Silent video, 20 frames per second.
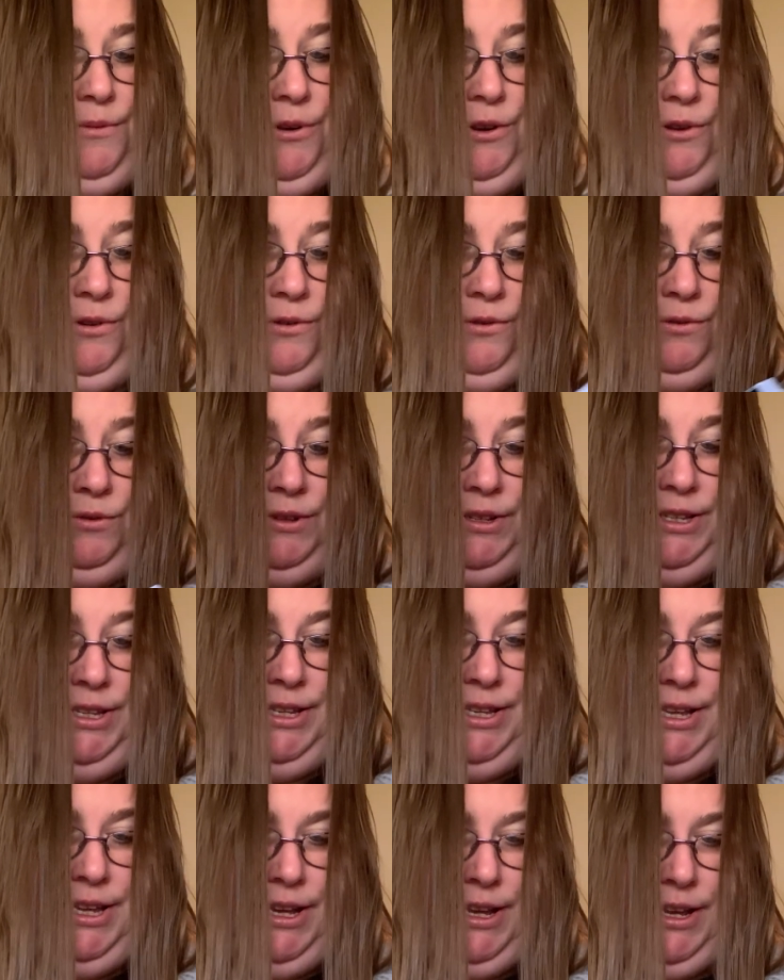
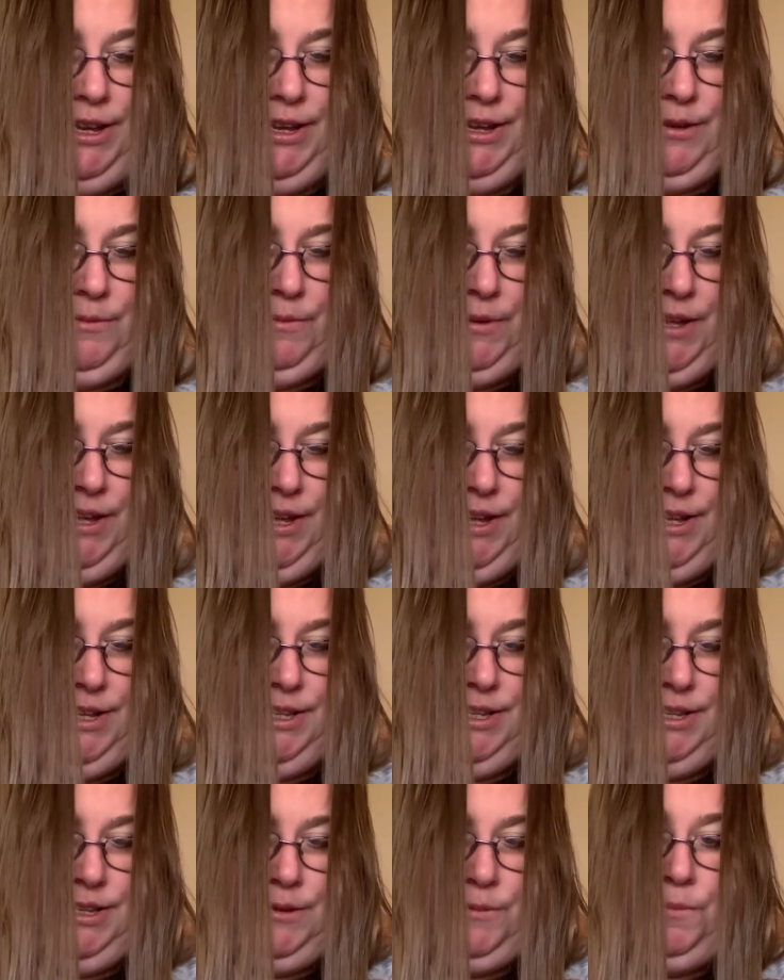Rose
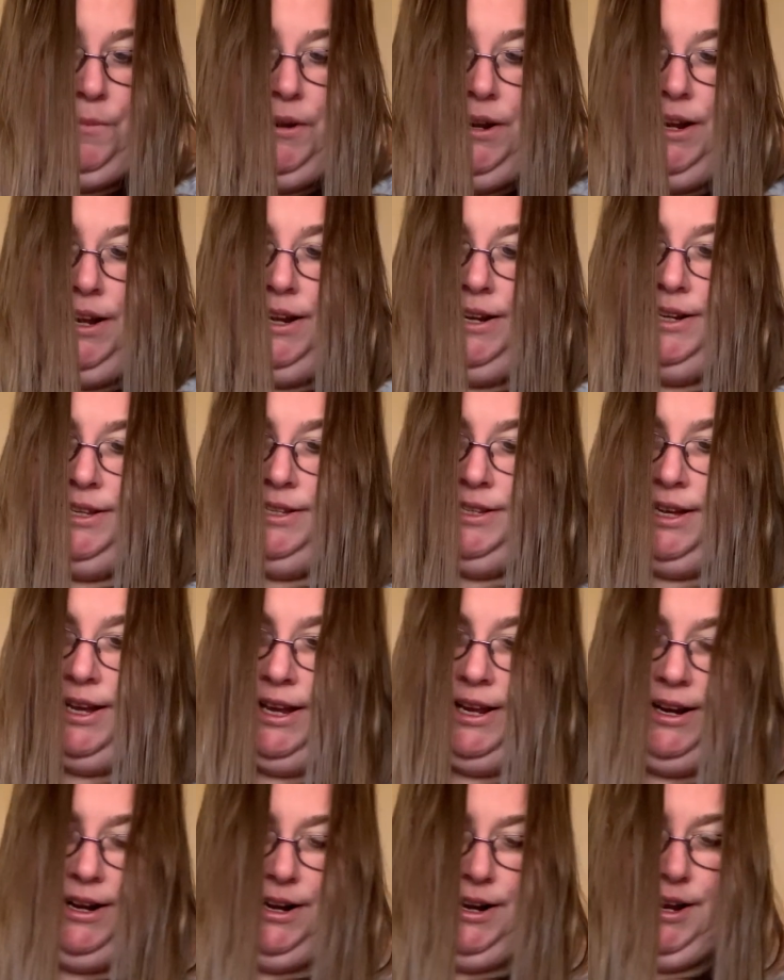piece, but I
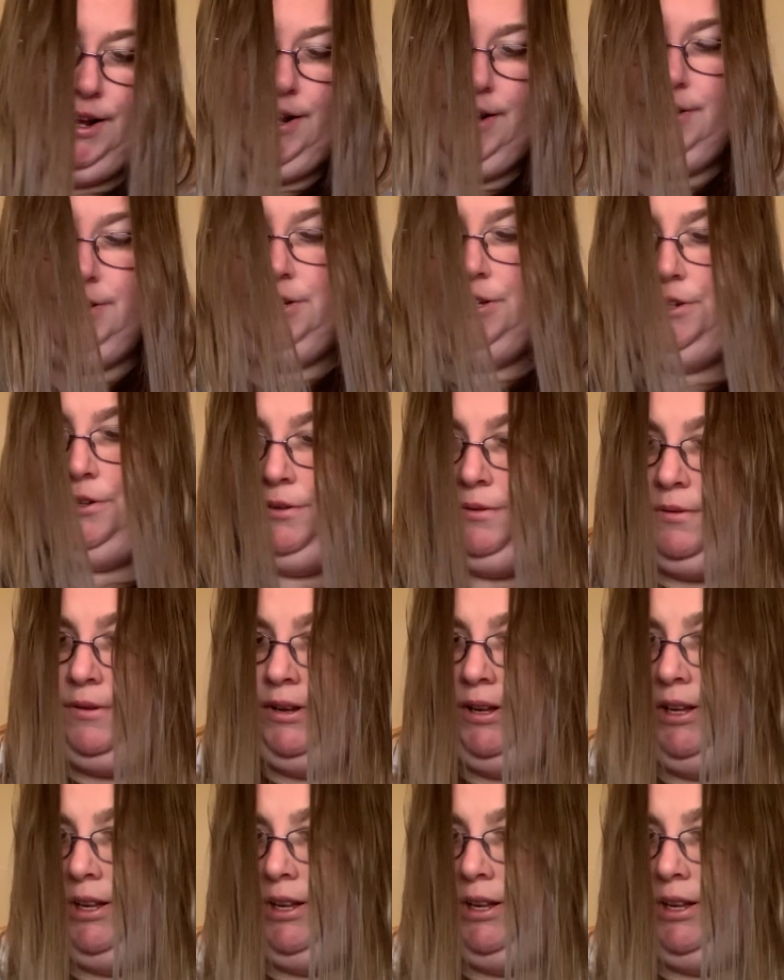decided not to.